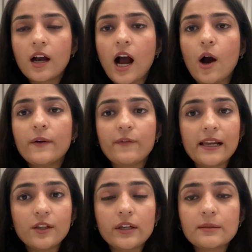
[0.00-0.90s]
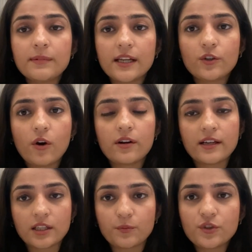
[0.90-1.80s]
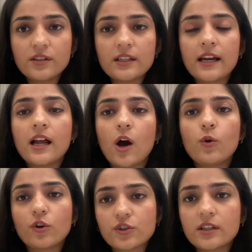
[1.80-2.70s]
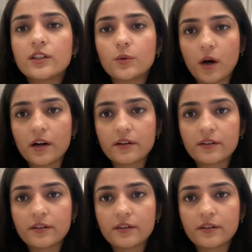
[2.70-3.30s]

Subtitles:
how well you explain your assumptions, and how logical you are.